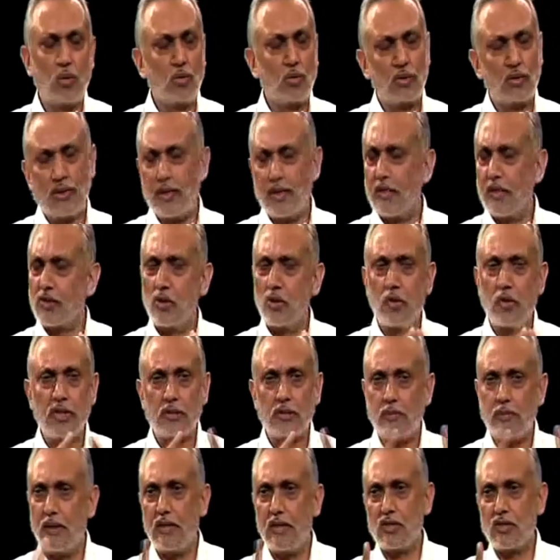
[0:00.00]
No, there is no
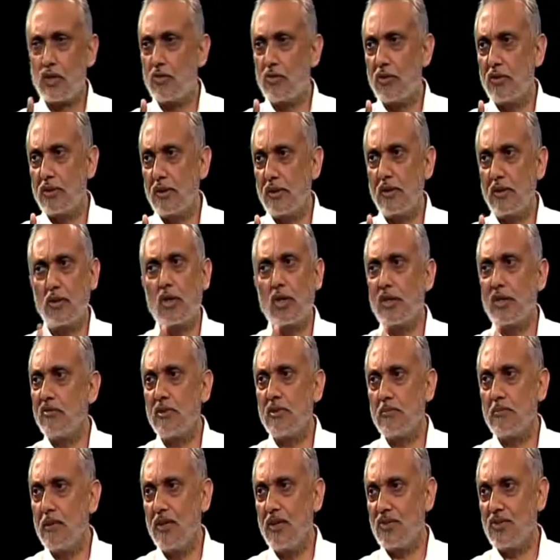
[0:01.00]
experience over there, not
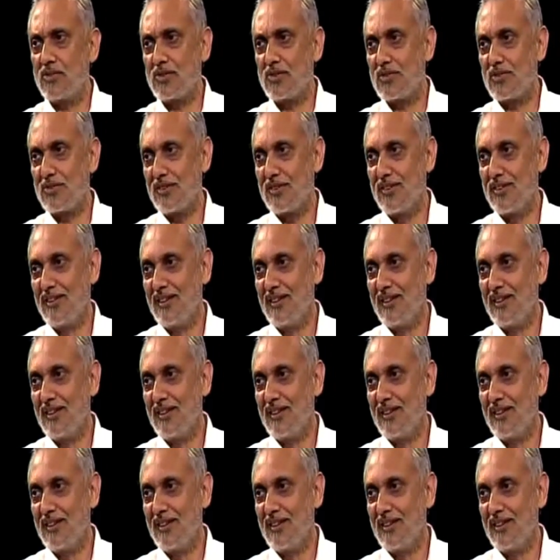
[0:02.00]
even bliss.